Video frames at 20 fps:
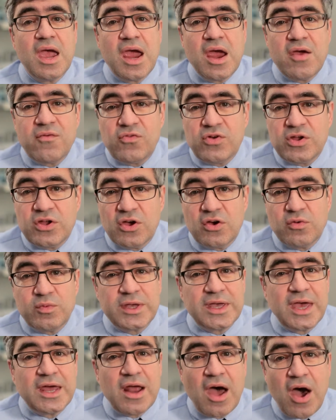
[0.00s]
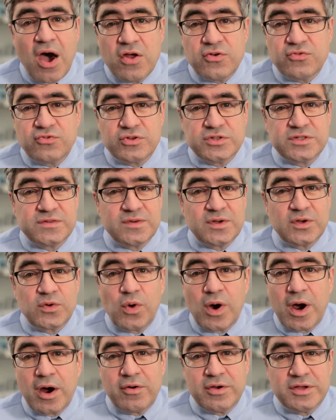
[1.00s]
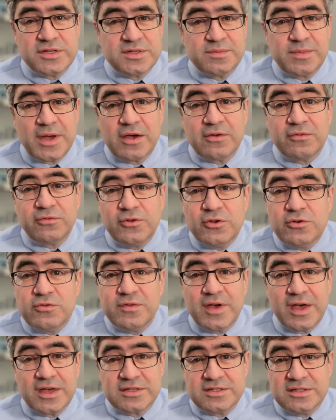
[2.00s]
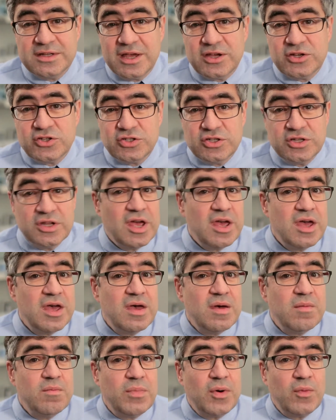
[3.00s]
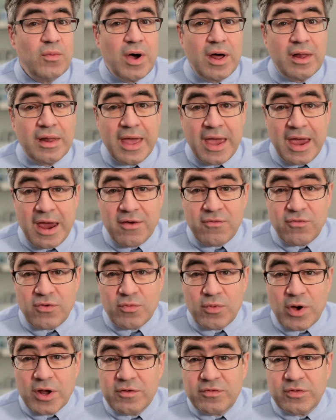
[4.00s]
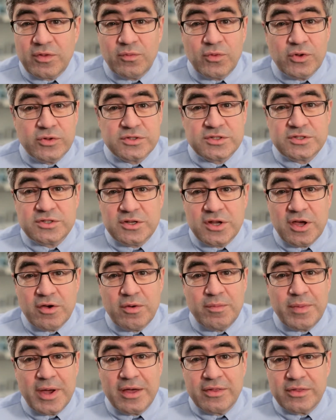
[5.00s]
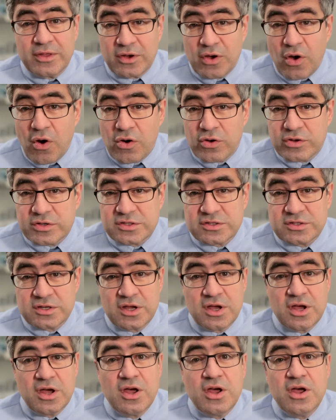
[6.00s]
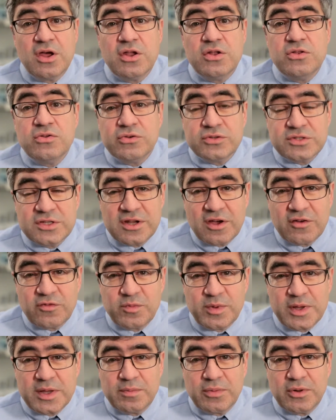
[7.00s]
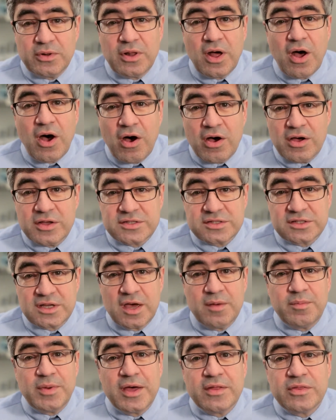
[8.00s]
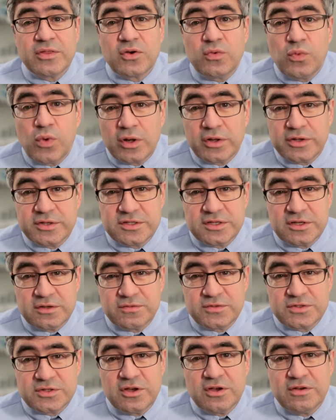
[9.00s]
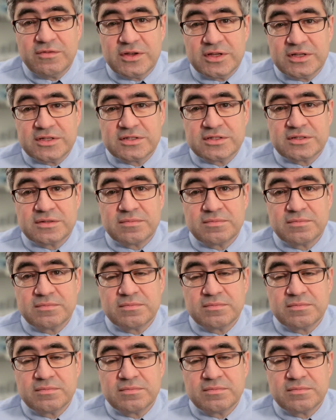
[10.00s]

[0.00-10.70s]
Every year we get hundreds of inquiries about flu vaccination, but while every one of them wants to know about the cost, not enough people ask about the quality of service.